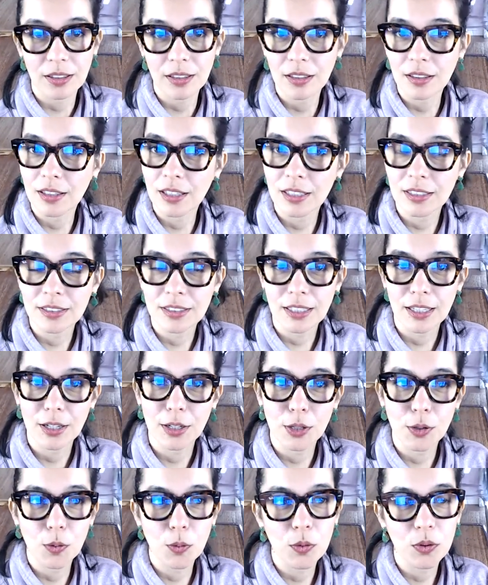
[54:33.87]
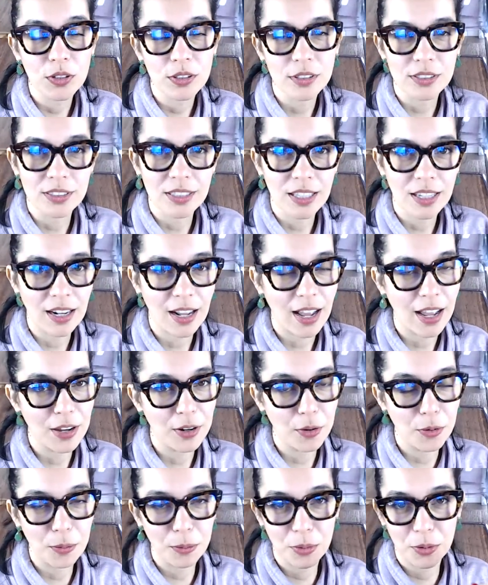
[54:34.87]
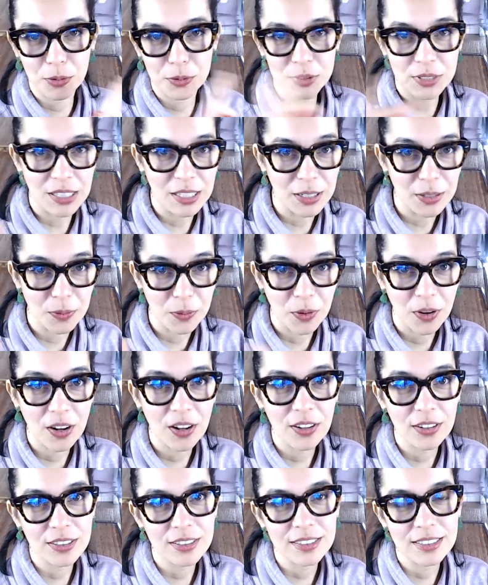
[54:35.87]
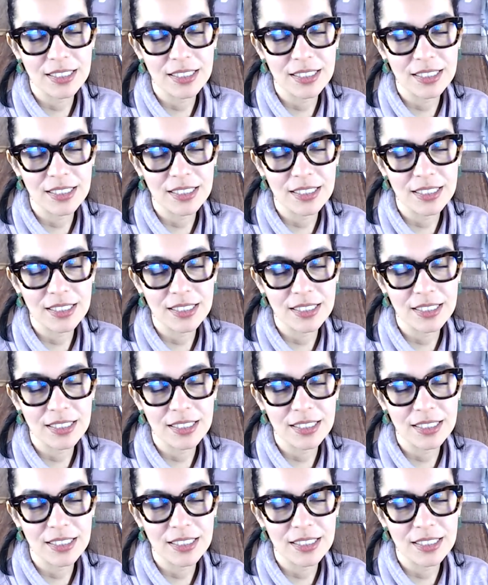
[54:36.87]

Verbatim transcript: let's say a course that I don't post anywhere else.